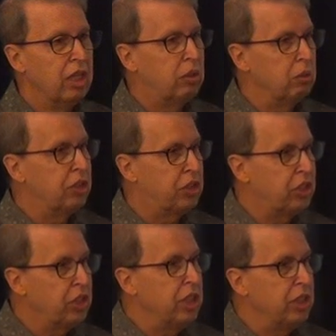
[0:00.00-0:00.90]
to
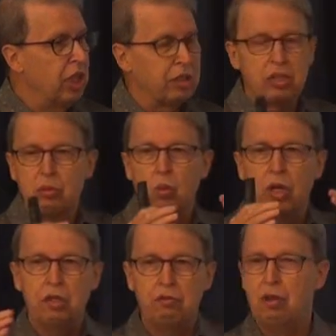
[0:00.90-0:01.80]
see this
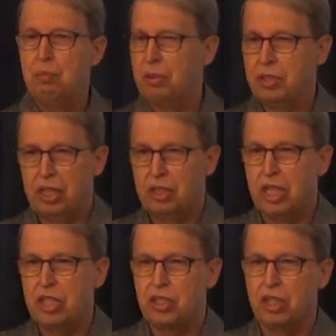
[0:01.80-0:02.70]
wonderful
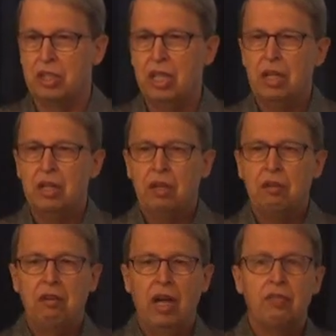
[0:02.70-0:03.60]
presentation
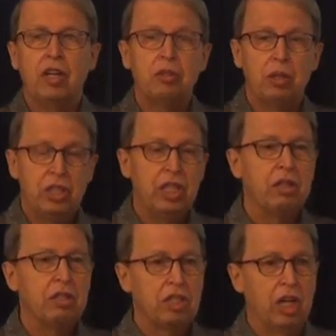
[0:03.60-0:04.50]
500
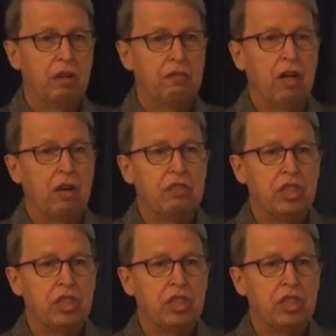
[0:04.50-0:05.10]
years of, of